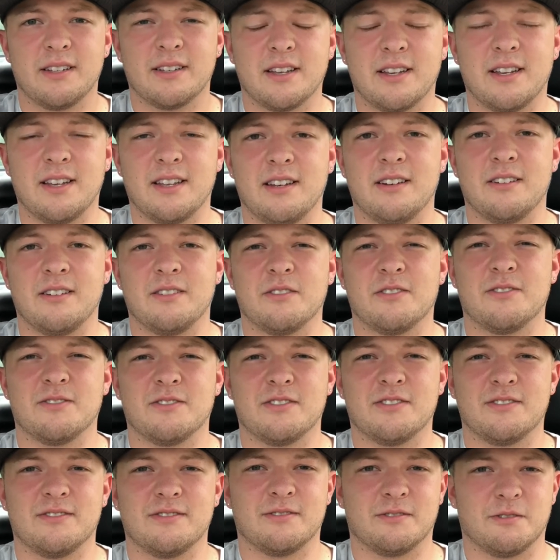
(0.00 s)
can
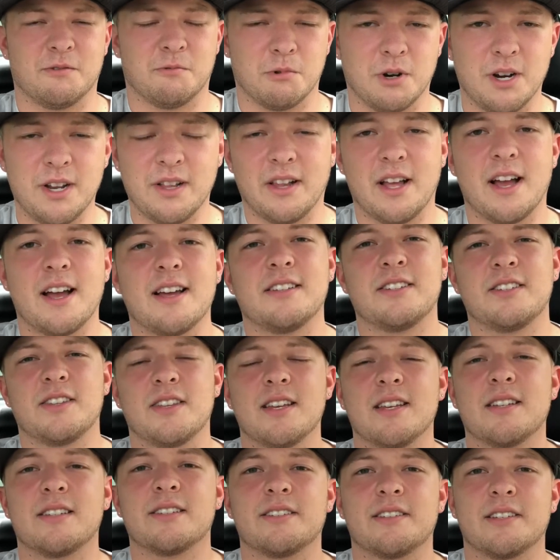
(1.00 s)
realize
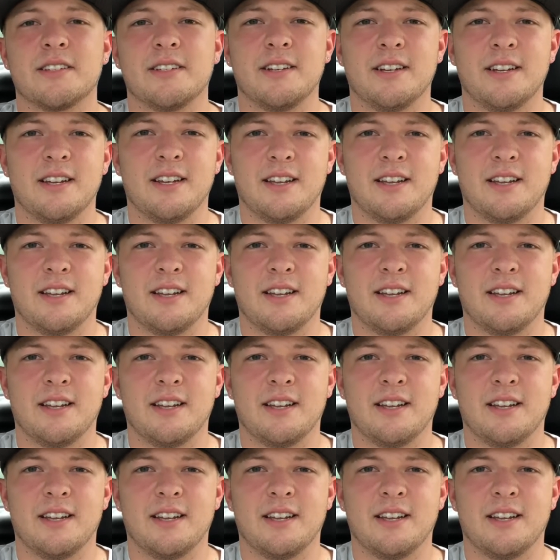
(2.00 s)
this,